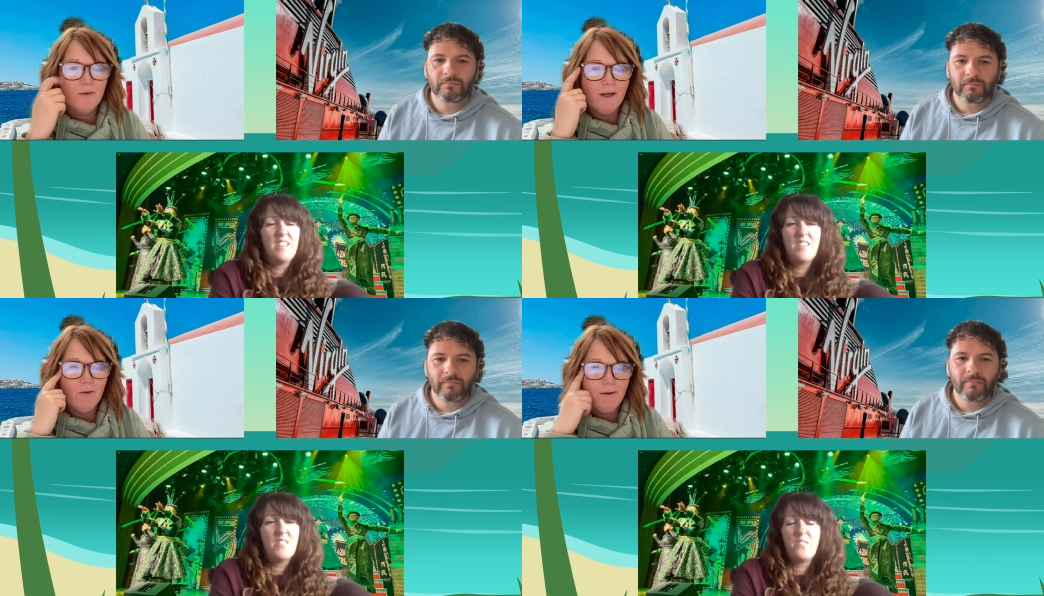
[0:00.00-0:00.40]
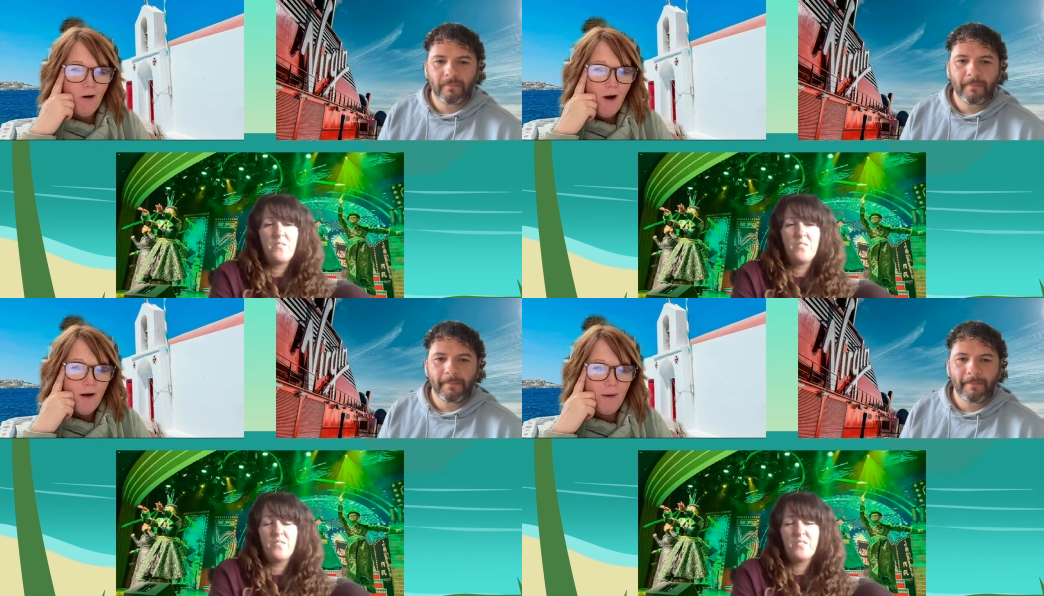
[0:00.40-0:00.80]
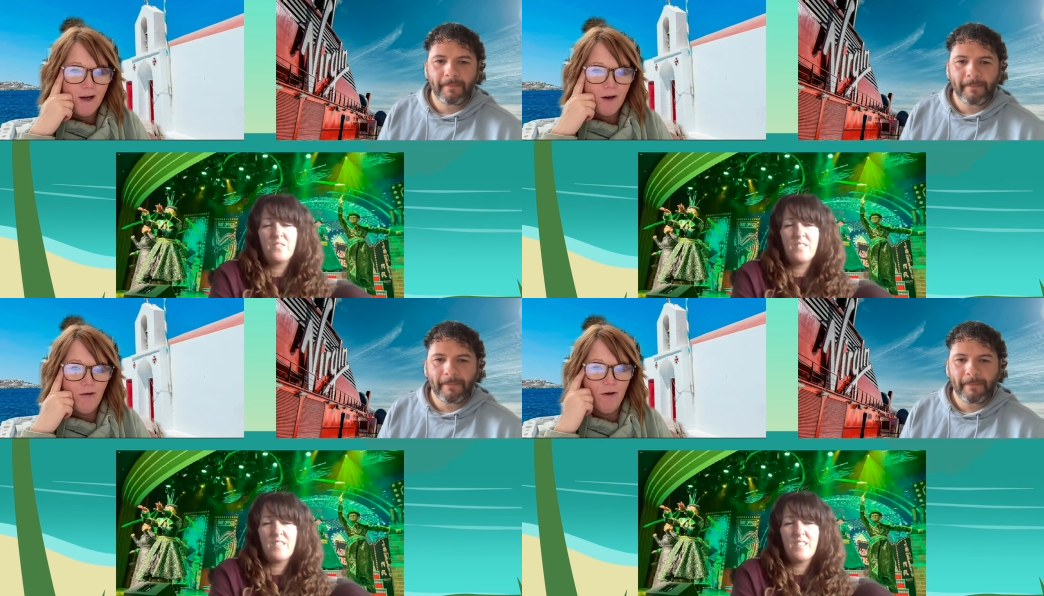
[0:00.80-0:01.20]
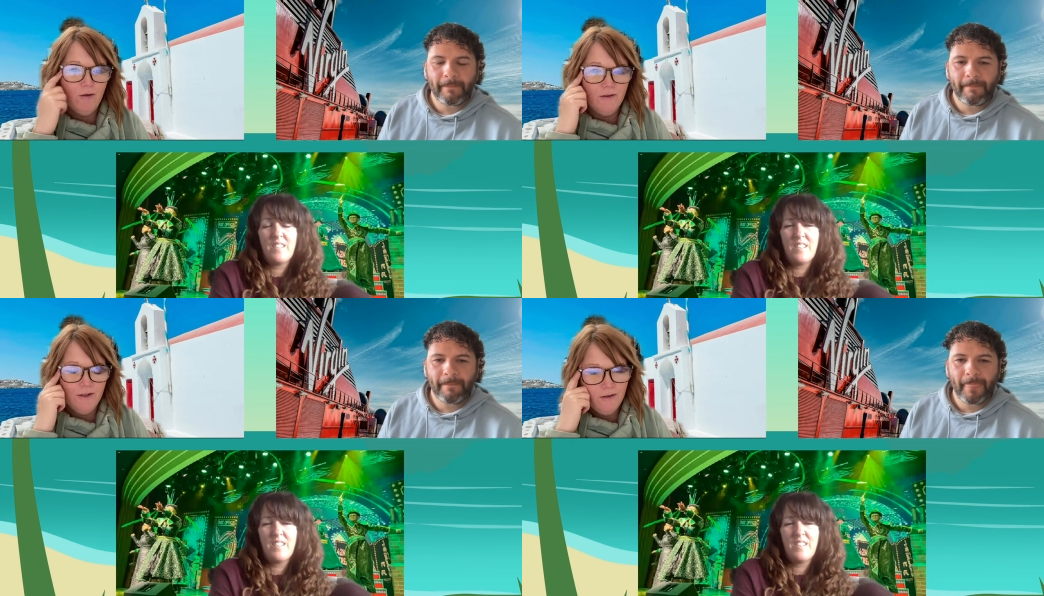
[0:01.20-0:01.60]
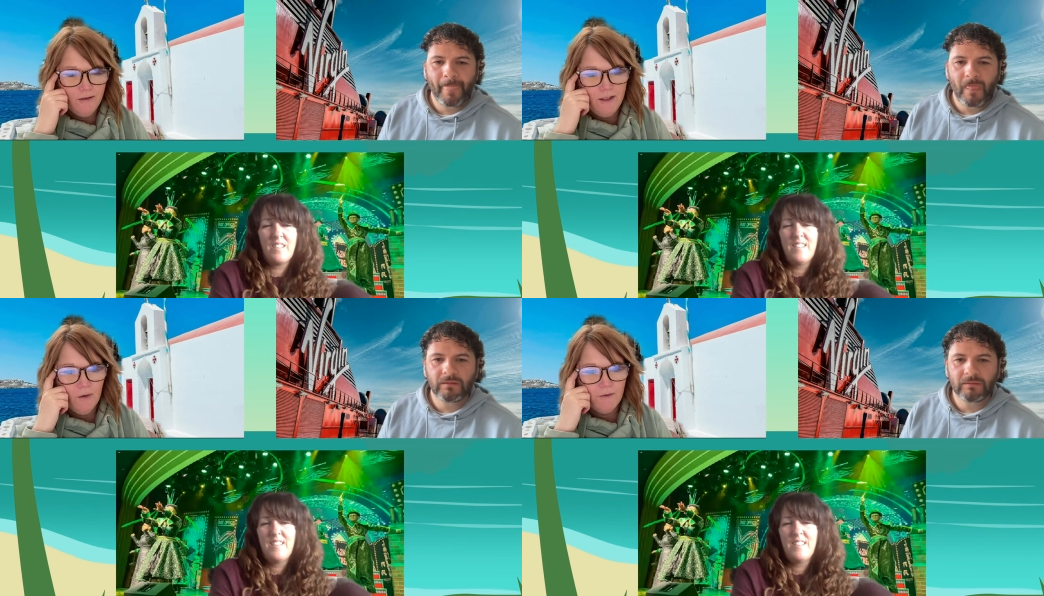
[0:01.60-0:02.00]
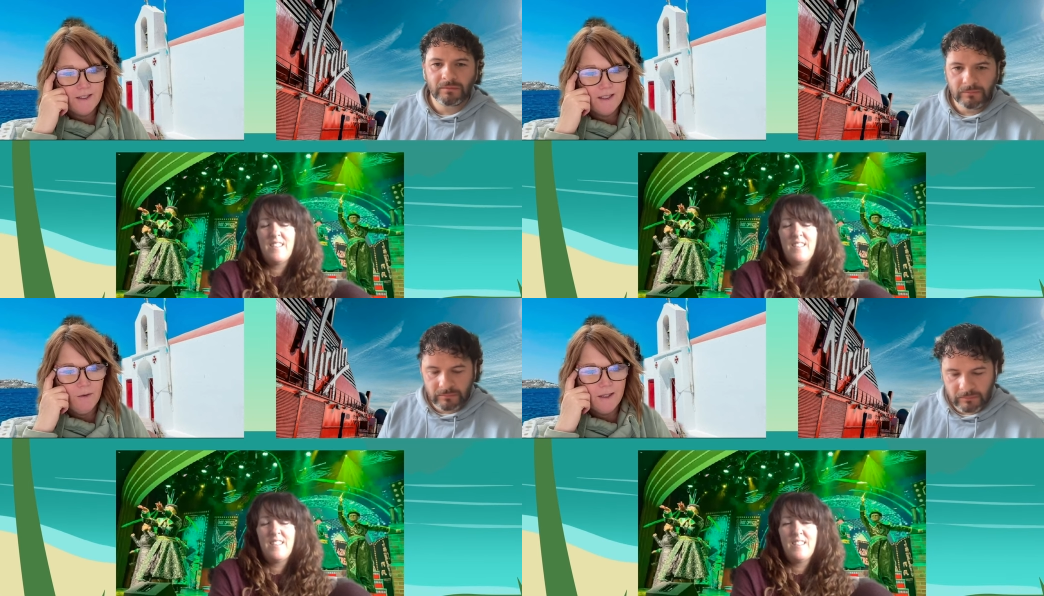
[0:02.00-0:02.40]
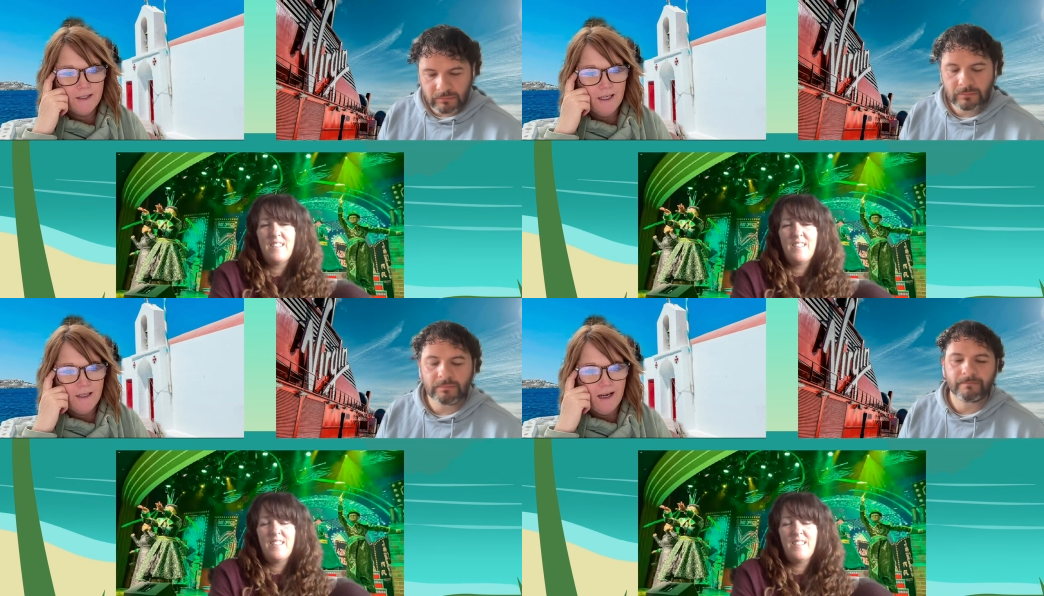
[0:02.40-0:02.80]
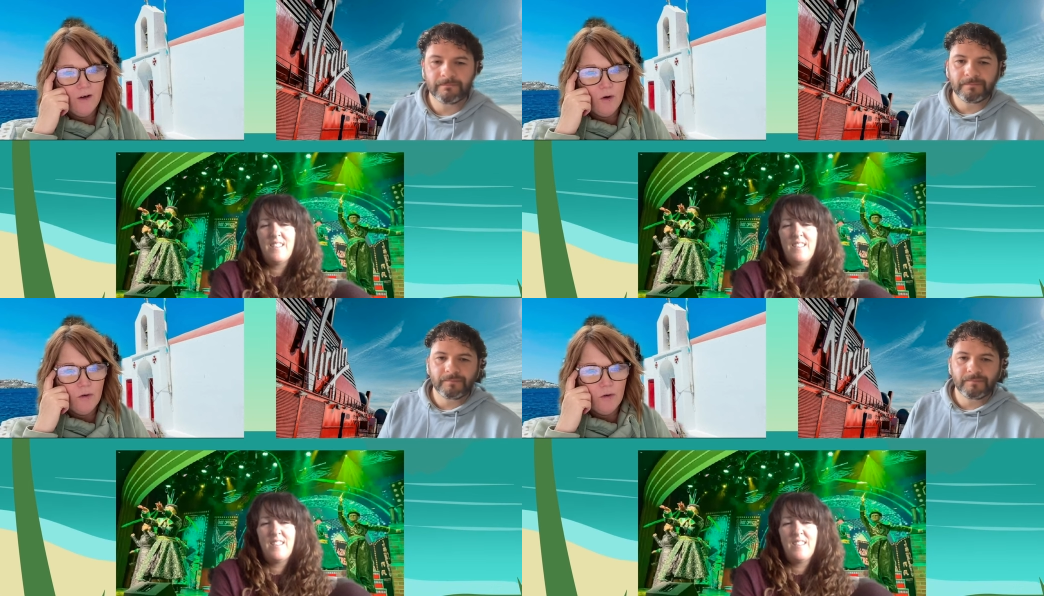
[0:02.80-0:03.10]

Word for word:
Speaker 1: well, because we, we write about cruise. You, you obviously always need